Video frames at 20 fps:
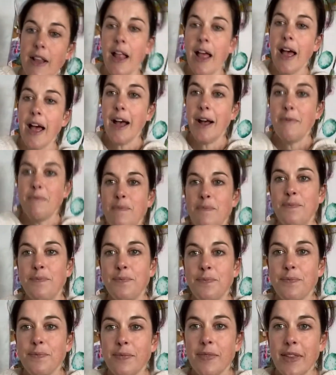And
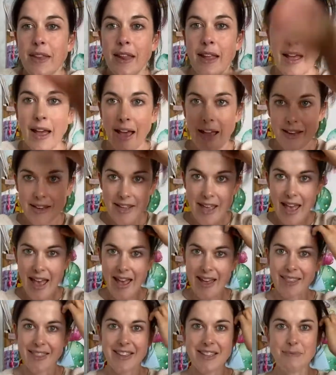
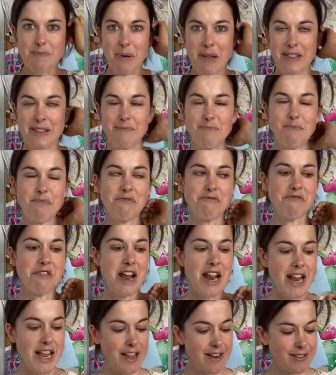yeah, this bit's
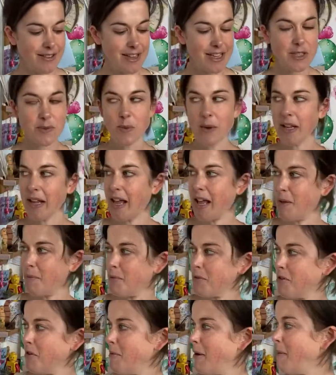brilliant. This will help
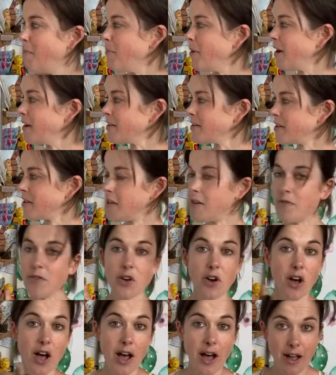you remember. So you've
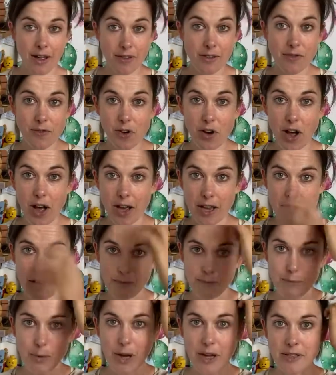got iron
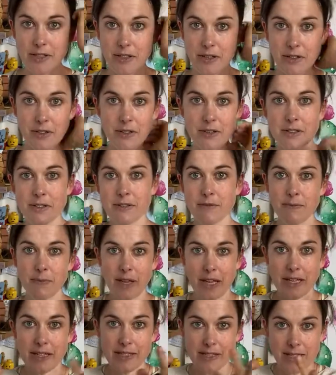particles
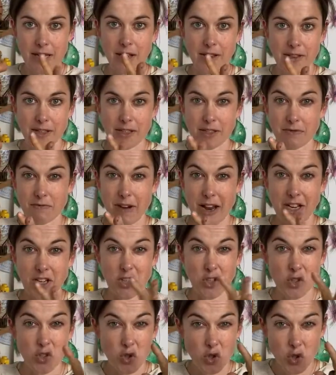inside this red
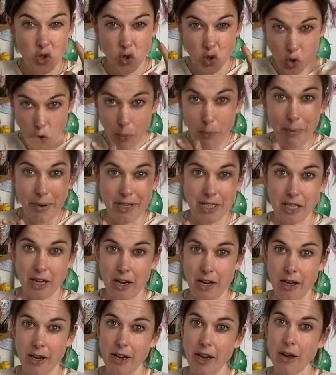
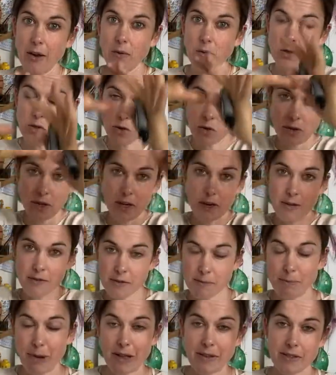supergiant now, talking
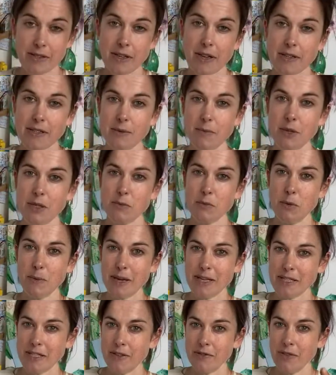about stars that are much more
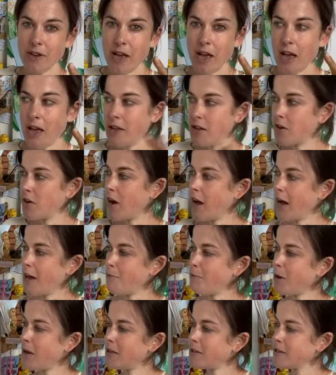massive. You've got iron
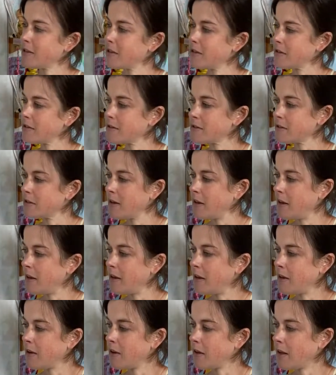particles,
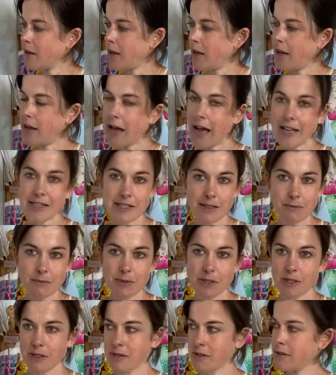
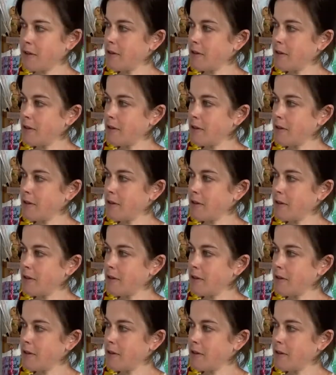atoms,